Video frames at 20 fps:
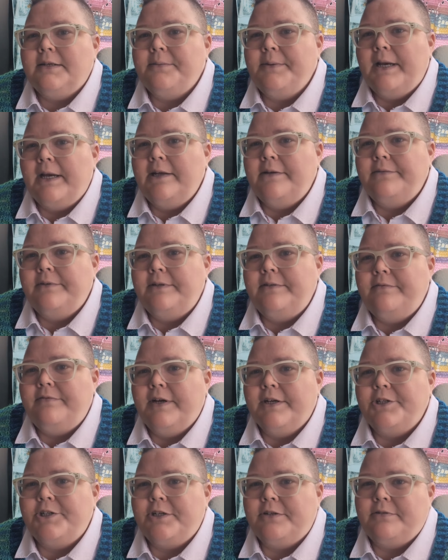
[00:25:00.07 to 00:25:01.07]
some kind of an
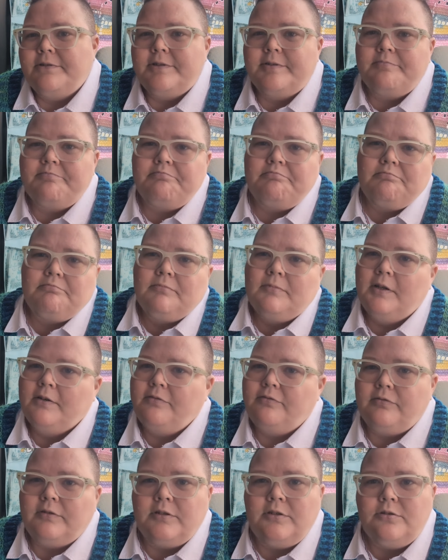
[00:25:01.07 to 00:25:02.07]
infection, just a
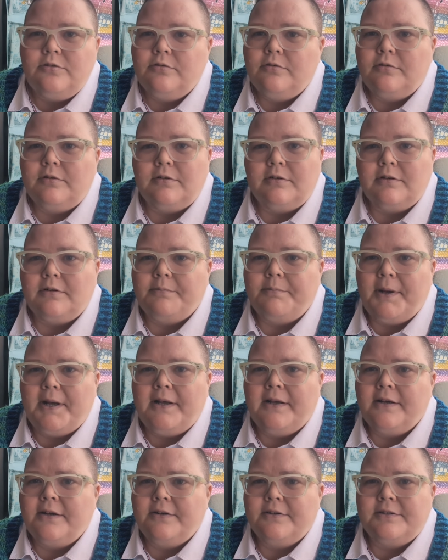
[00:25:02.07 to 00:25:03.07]
flu or a
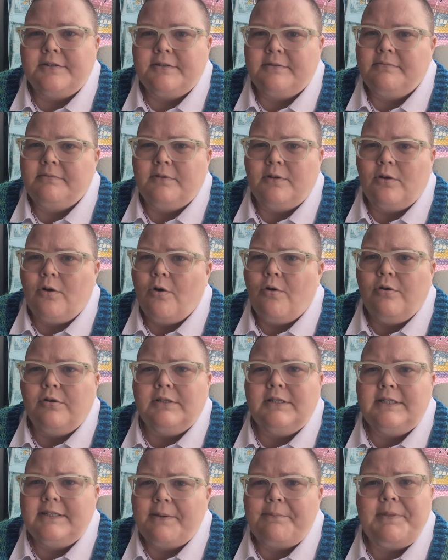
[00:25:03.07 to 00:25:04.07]
bug or
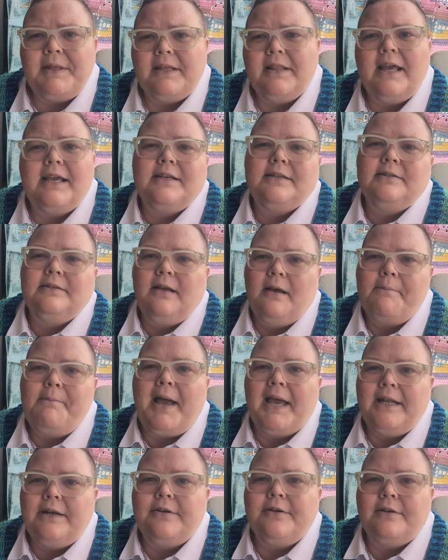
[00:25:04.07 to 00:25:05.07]
cold, something like a
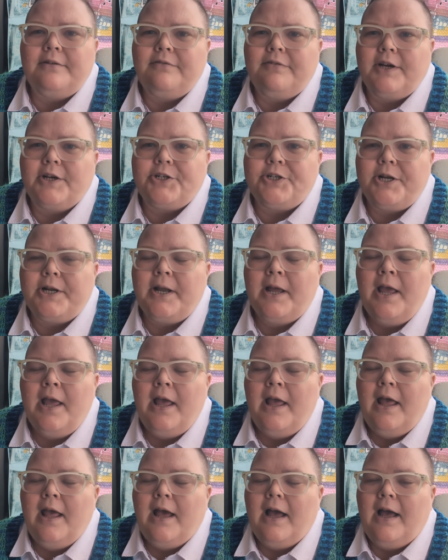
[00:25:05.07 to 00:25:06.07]
minor infection.
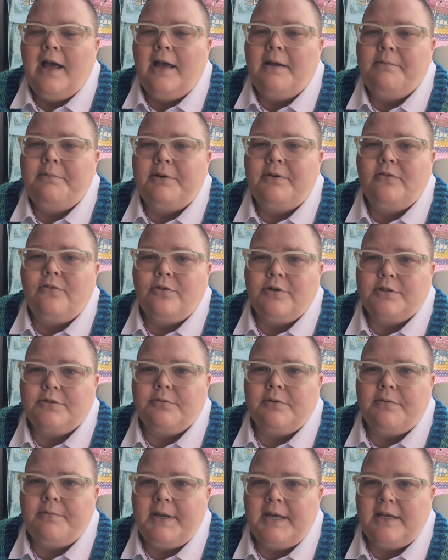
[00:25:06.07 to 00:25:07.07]
But of course
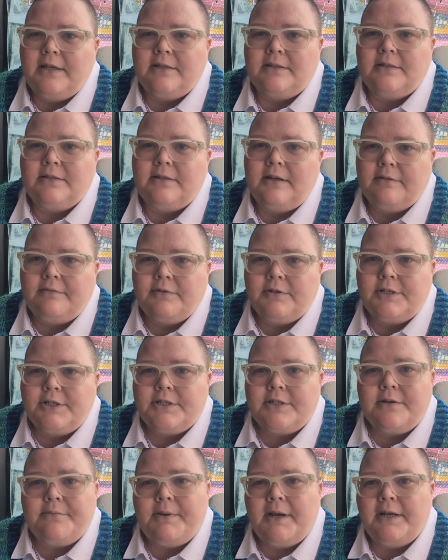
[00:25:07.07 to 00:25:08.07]
with me, it's never
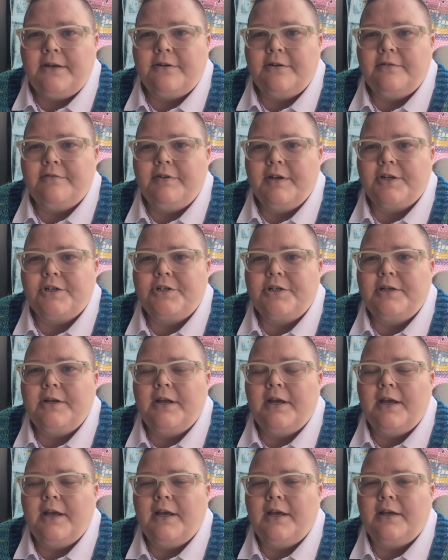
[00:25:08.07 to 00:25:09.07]
just a minor infection.
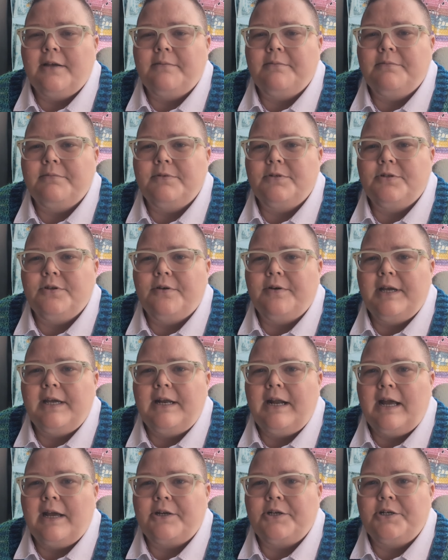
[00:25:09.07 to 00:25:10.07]
So
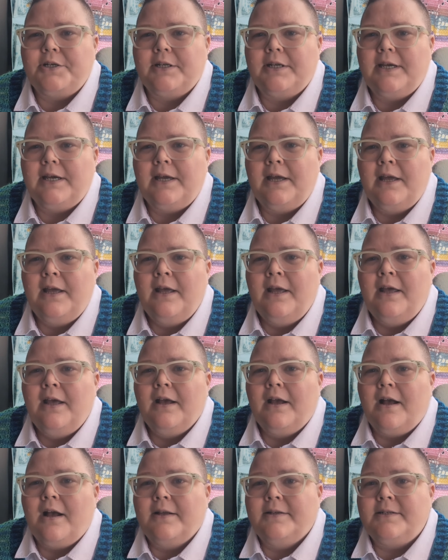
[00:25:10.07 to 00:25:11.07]
it actually
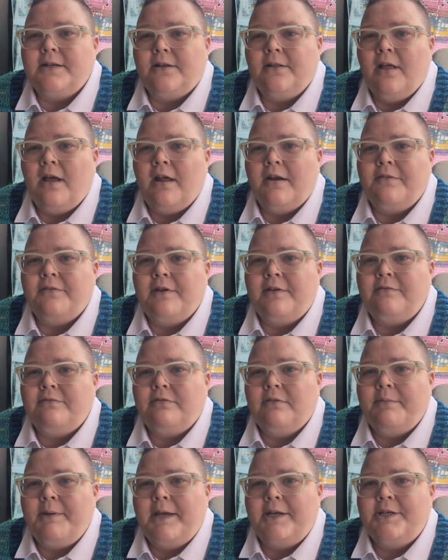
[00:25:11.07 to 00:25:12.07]
caused a lot of
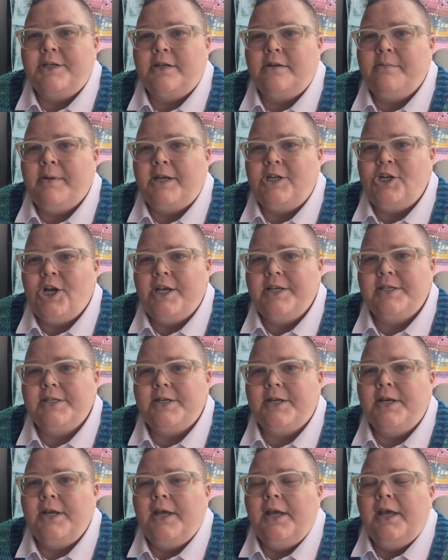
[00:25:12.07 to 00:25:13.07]
inflammation in my
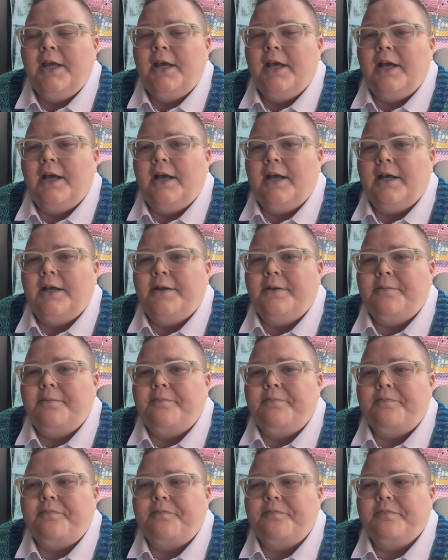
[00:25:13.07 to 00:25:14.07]
chest.
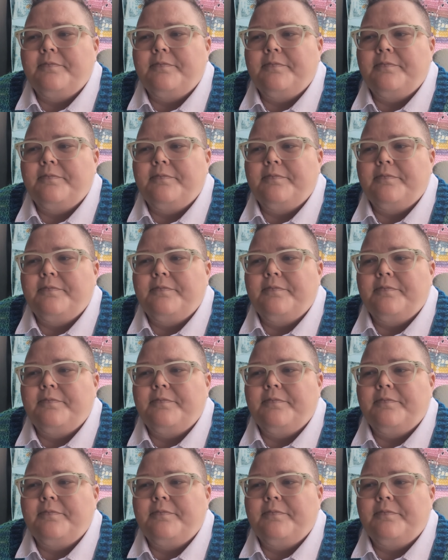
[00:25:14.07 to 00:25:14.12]
And